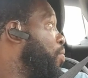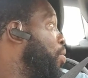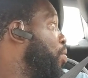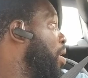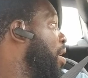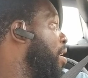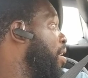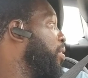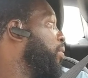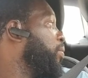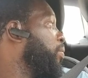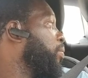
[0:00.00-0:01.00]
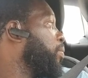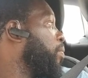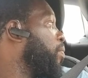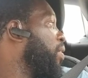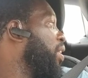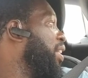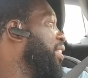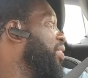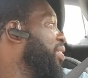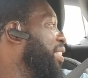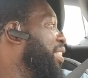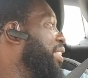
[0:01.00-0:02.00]
whew, I just
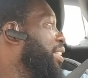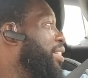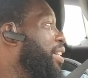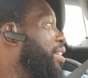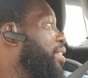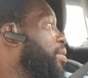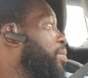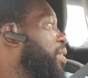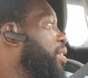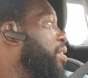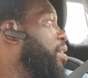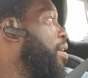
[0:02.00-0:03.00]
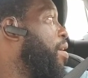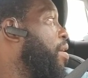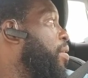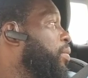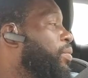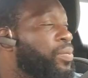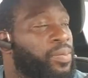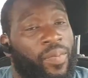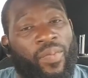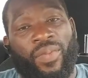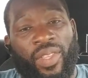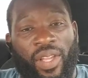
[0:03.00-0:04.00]
wanted to share that a little bit.
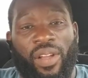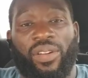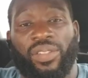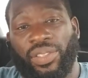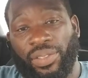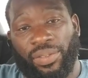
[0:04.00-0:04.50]
Oh.